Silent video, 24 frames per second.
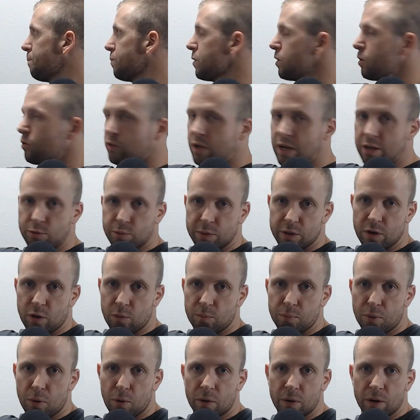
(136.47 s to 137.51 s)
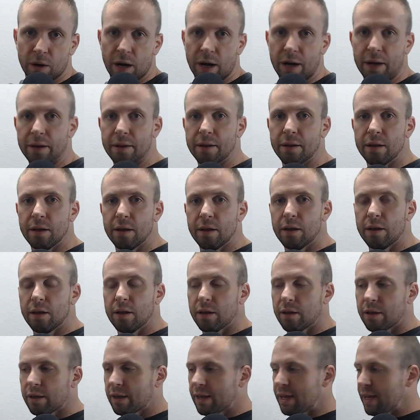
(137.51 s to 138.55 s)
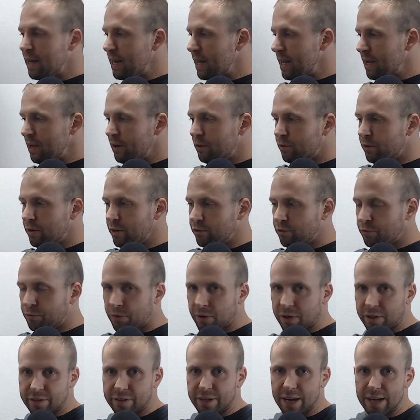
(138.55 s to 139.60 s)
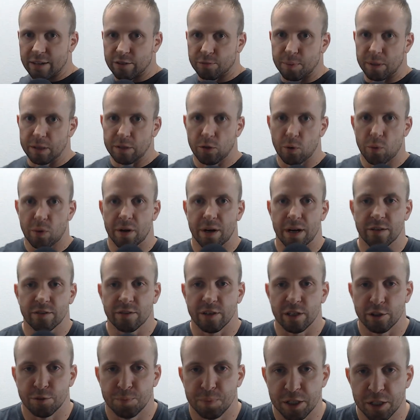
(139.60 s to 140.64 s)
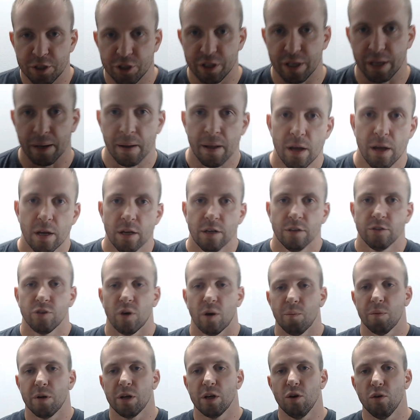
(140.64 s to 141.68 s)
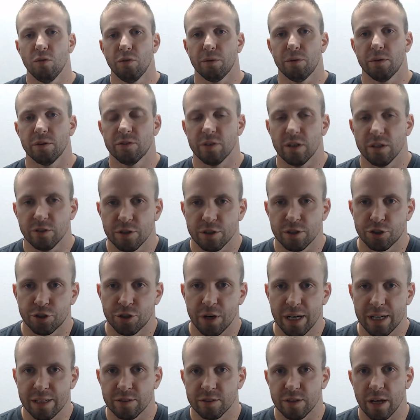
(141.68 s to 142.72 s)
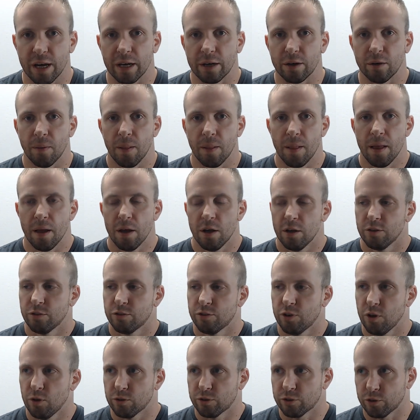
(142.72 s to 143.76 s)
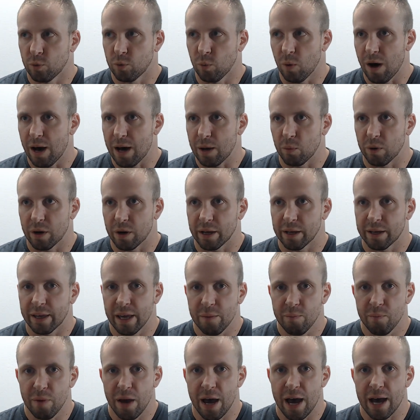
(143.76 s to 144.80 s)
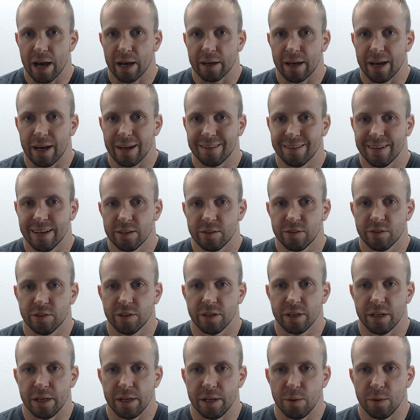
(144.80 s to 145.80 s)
So as we know, boron can increase free test by lowering SHBG. So I'm going to go over the results of the training cycle. So squat, when I came back, I tested it.